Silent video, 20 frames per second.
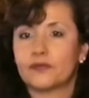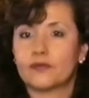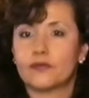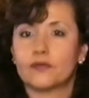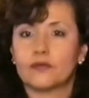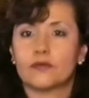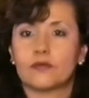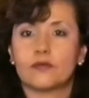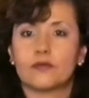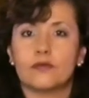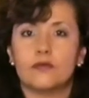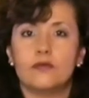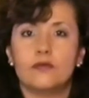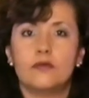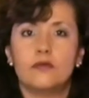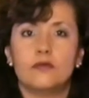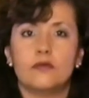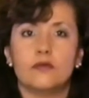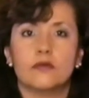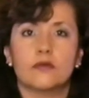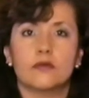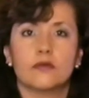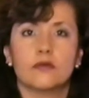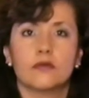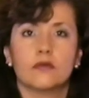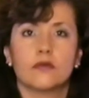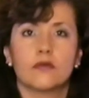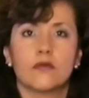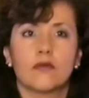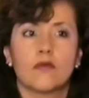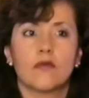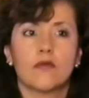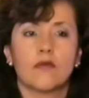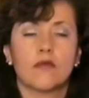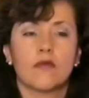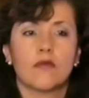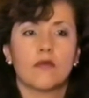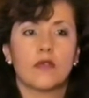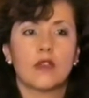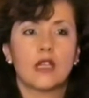
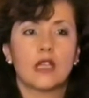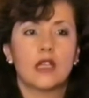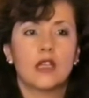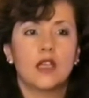[no speech]